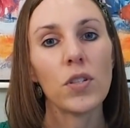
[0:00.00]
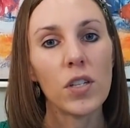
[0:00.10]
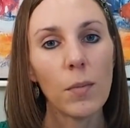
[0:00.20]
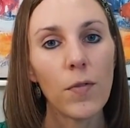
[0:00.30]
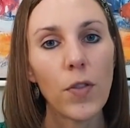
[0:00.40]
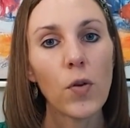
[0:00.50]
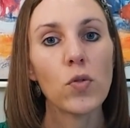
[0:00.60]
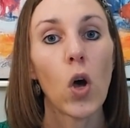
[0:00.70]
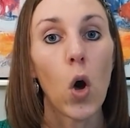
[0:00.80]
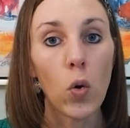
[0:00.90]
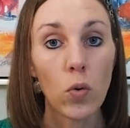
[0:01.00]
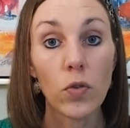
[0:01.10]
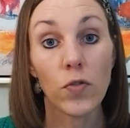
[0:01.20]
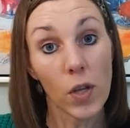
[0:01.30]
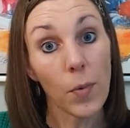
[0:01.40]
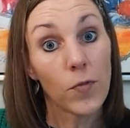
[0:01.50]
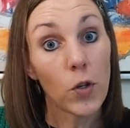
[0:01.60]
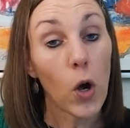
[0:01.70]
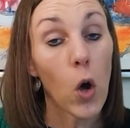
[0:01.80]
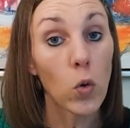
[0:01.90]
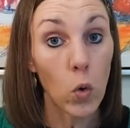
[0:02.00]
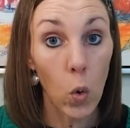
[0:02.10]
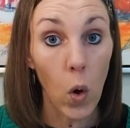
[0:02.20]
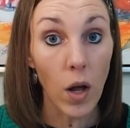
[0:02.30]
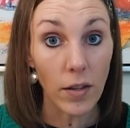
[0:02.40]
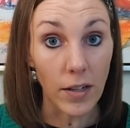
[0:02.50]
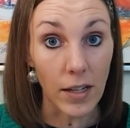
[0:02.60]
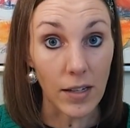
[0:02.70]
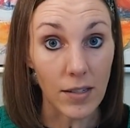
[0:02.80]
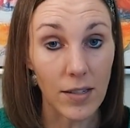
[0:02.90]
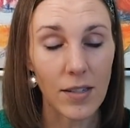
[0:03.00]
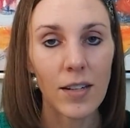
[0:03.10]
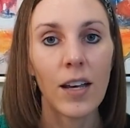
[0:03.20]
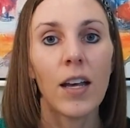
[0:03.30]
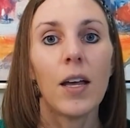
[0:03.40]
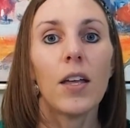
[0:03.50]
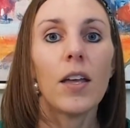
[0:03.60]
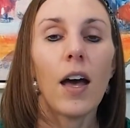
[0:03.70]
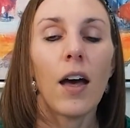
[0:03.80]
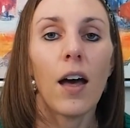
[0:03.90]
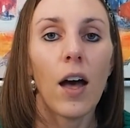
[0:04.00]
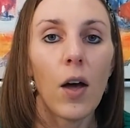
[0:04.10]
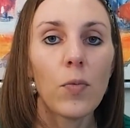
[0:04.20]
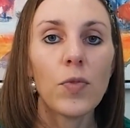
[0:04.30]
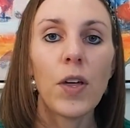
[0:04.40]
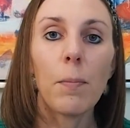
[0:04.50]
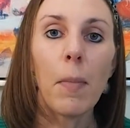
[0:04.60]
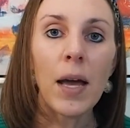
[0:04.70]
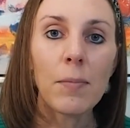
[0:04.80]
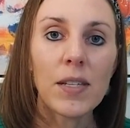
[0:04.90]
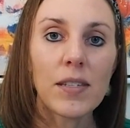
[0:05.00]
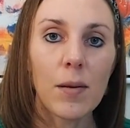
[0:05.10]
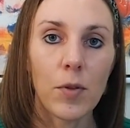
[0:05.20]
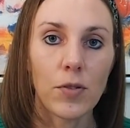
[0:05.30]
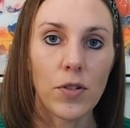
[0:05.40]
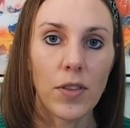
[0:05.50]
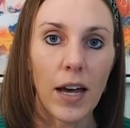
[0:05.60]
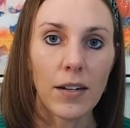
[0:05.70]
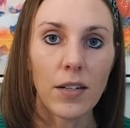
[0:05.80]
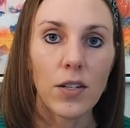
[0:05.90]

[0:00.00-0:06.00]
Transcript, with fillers: some of those own, some of your own qualities uh, that might be similar to that.